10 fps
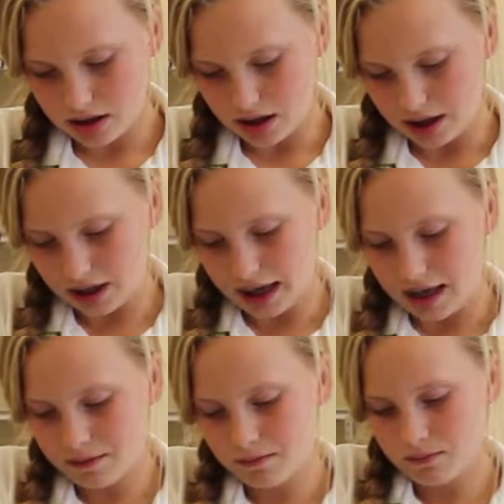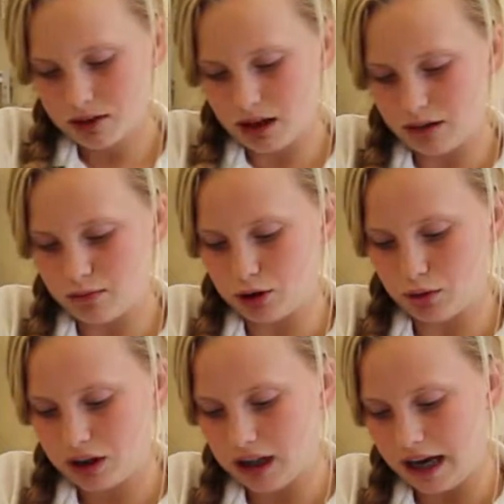And again, I'm
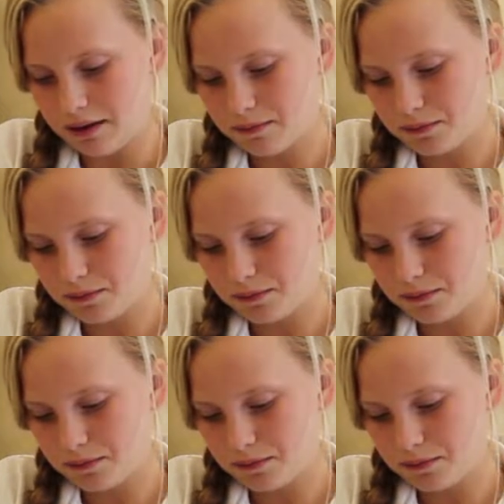doing that